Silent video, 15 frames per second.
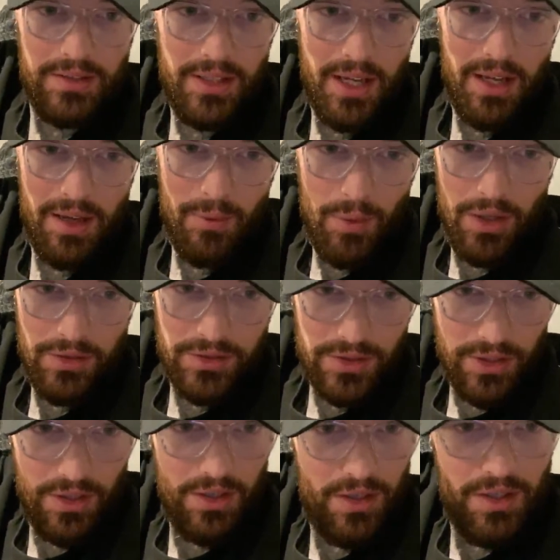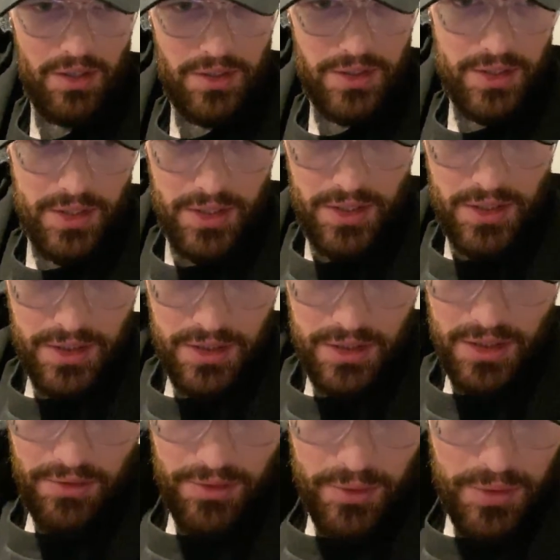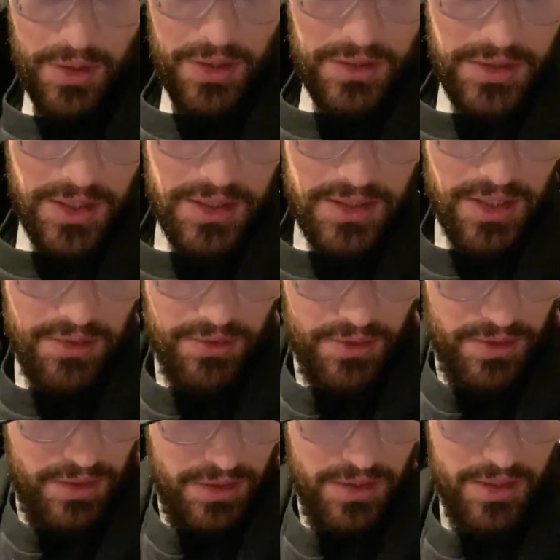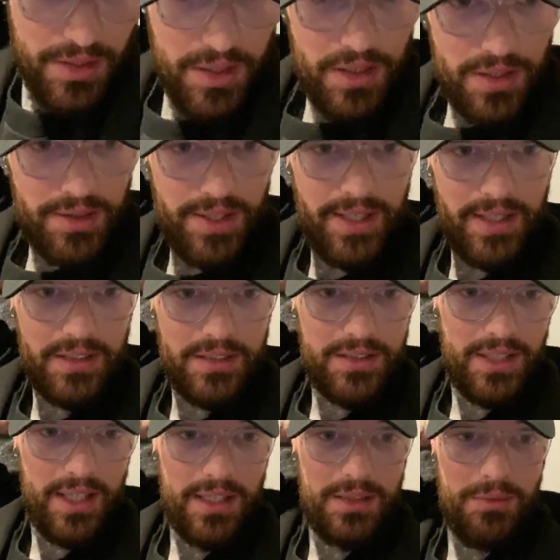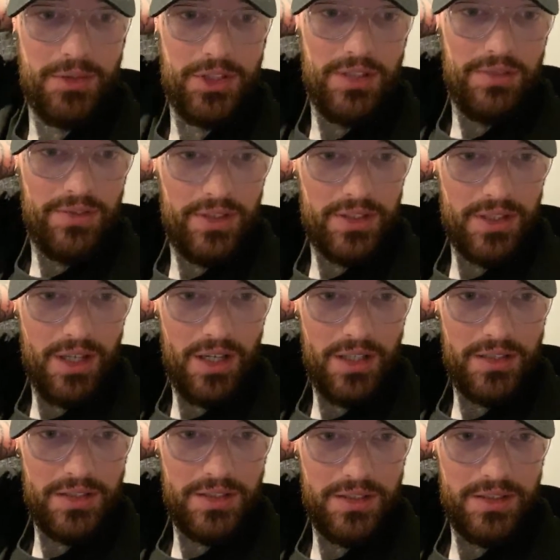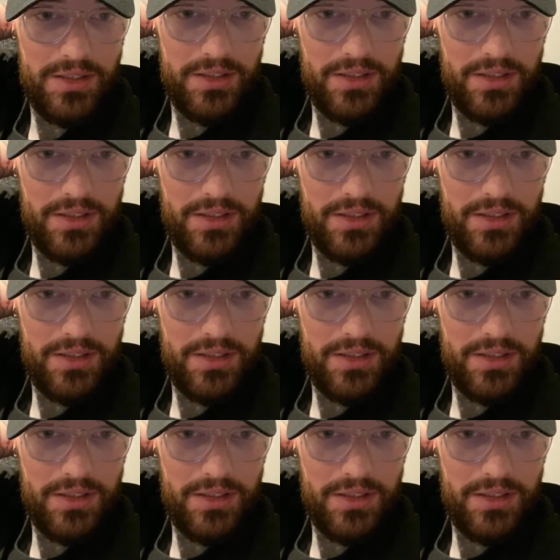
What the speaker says: Wild Scott. Love your work. Stay safe. And thanks, Mischievous Arts.